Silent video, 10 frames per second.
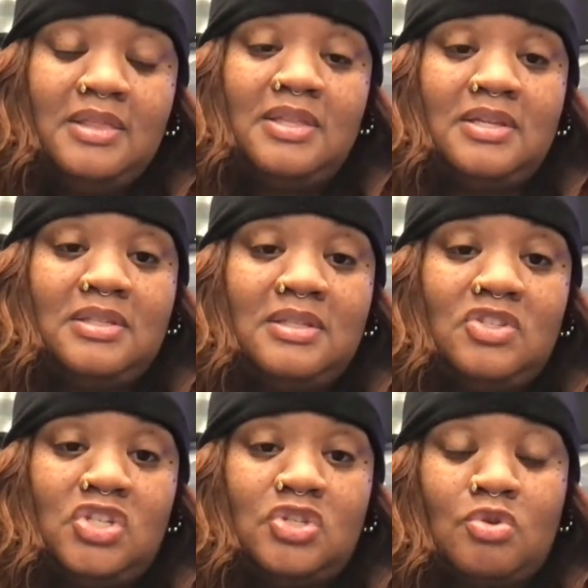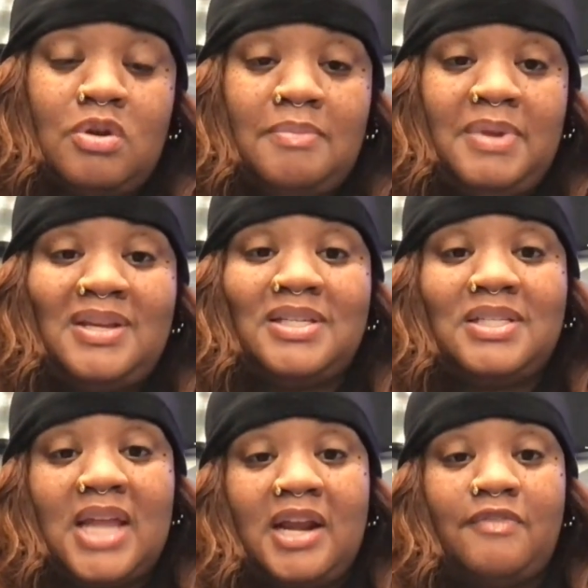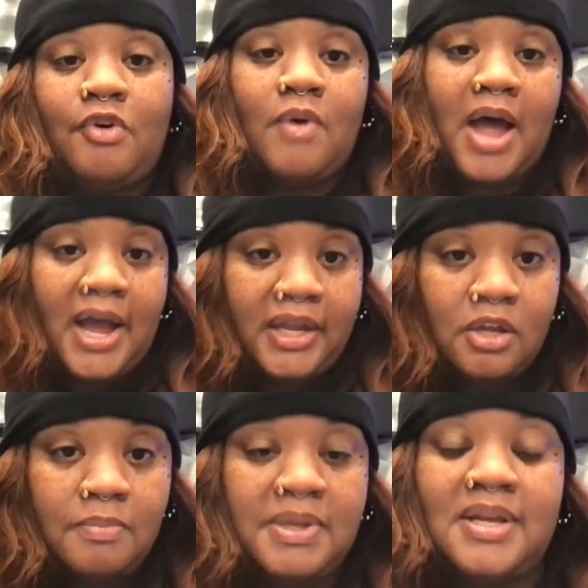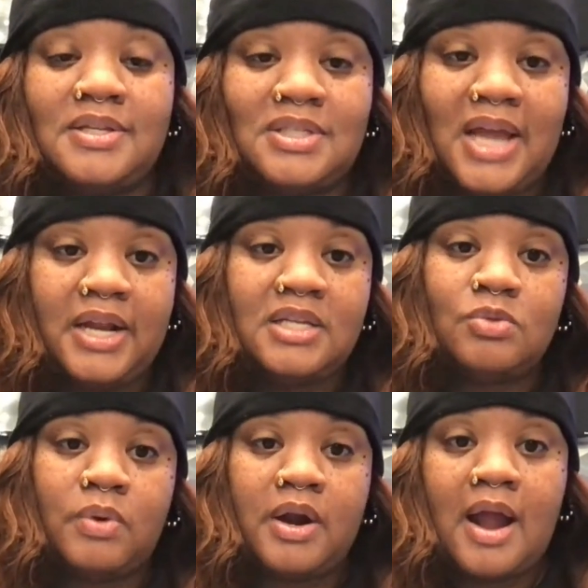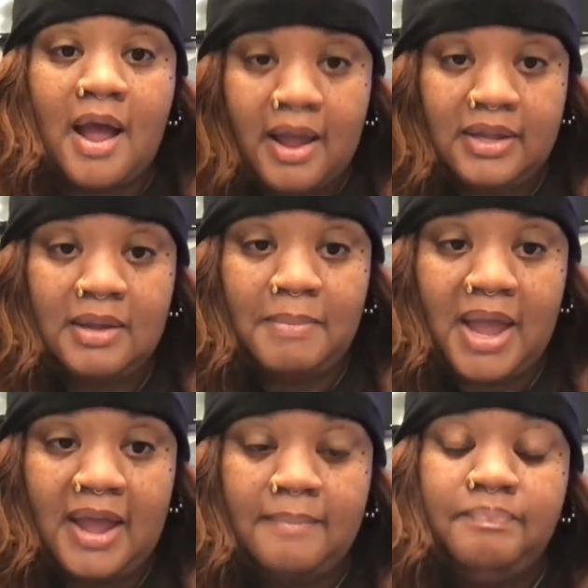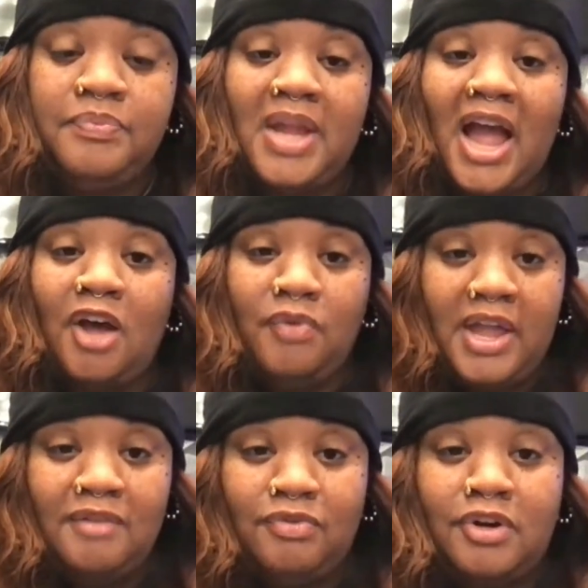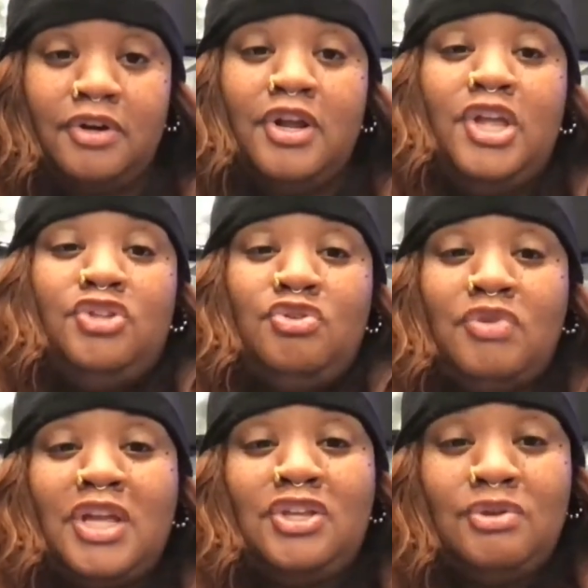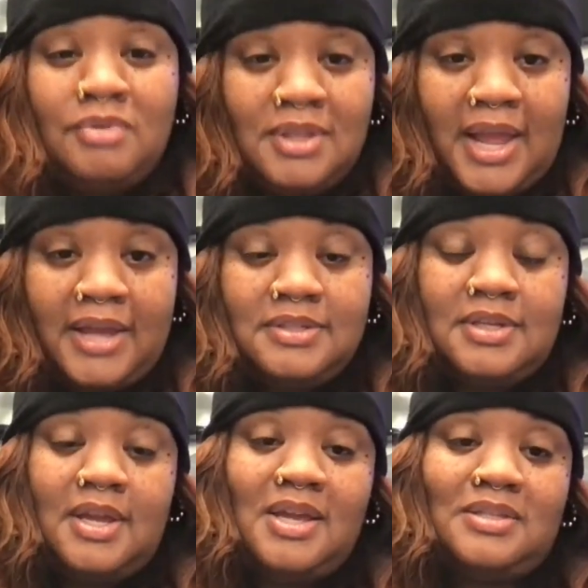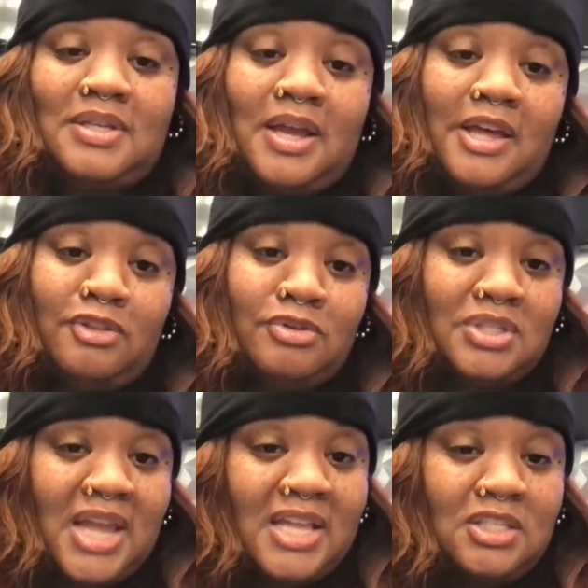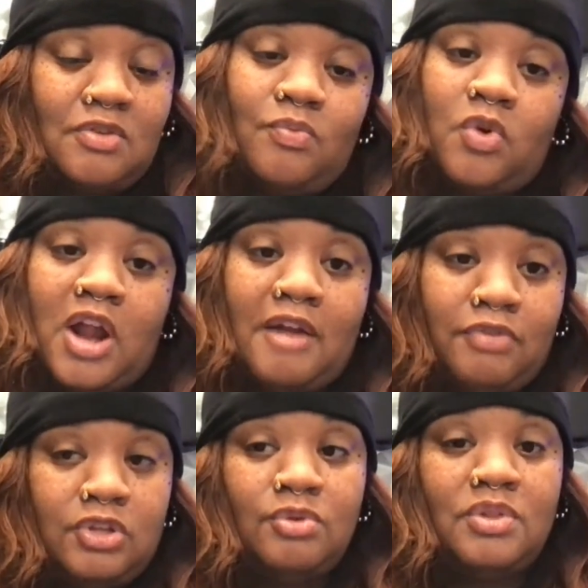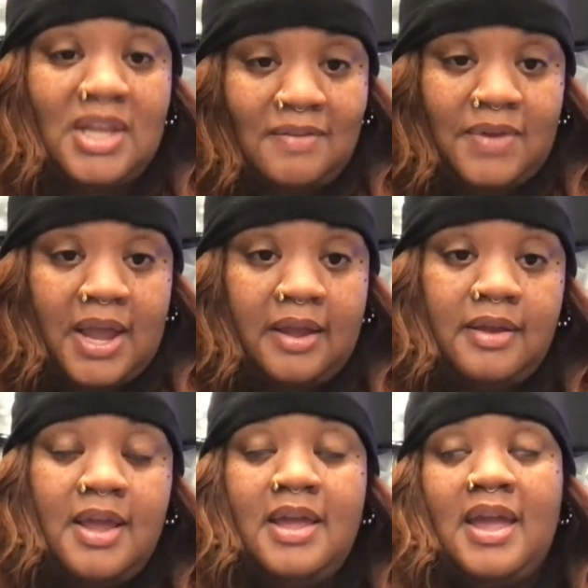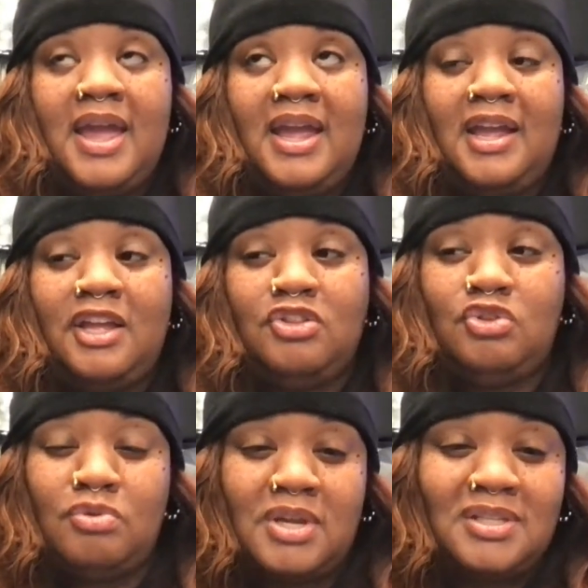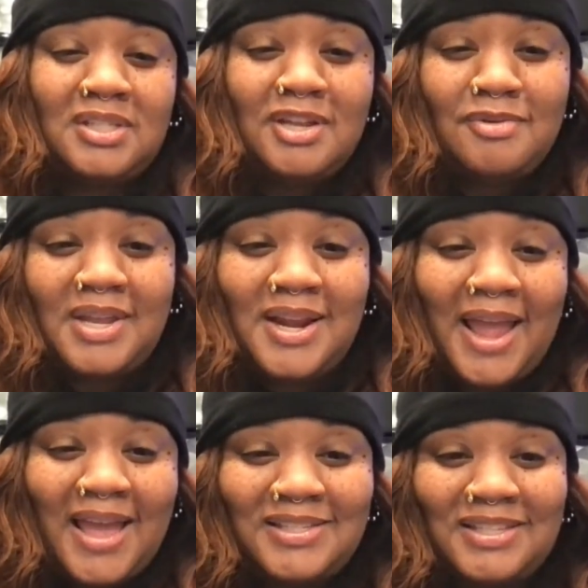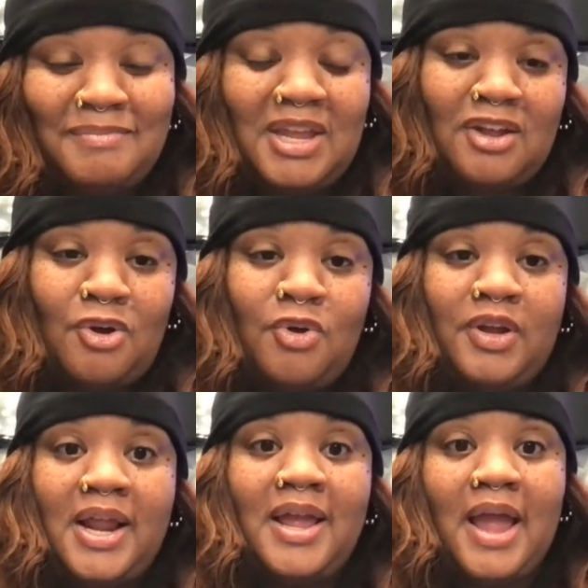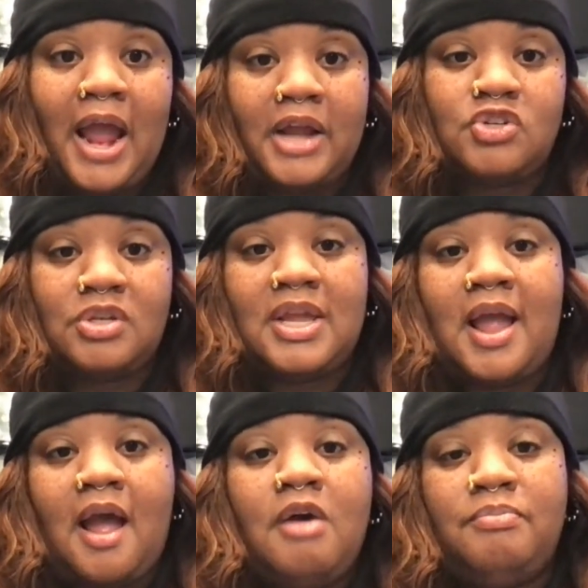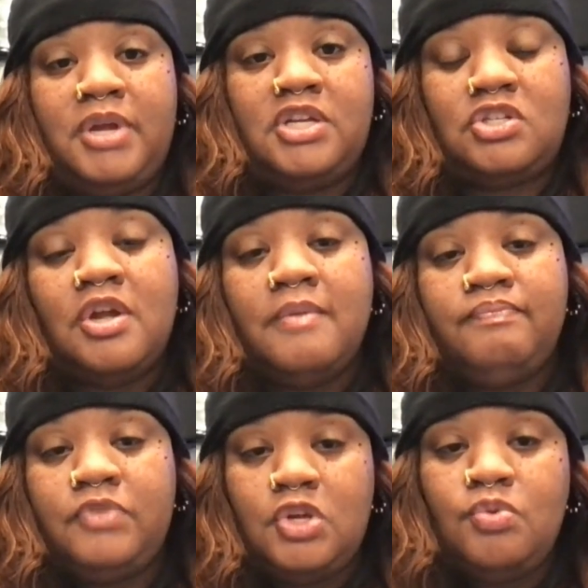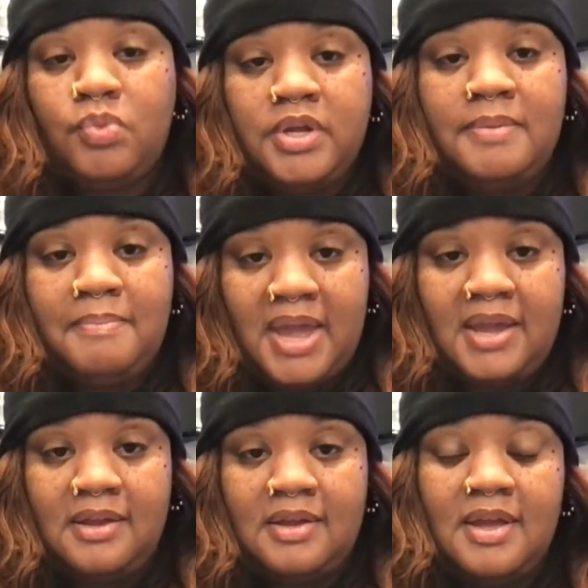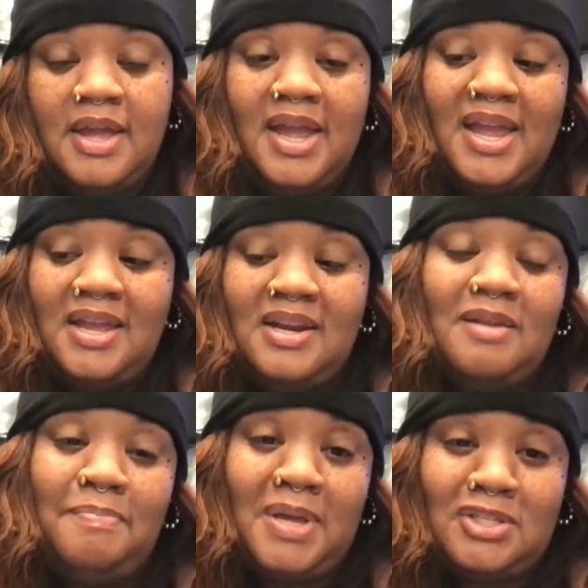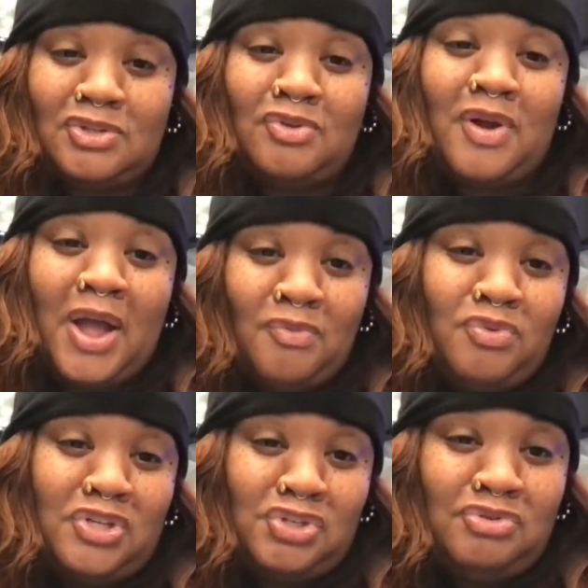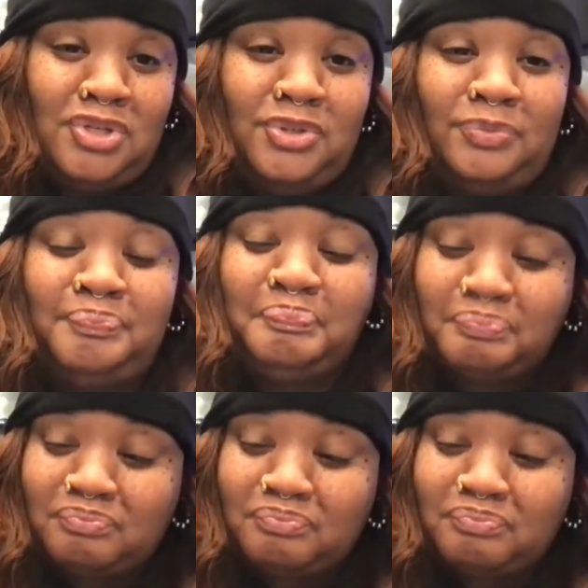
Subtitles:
This is just going to be the state of Ohio because that is where I am at. However, you can utilize it into other states or wherever you live at, and you can still get an estimate on actually how much you would make. And it depends on what you do.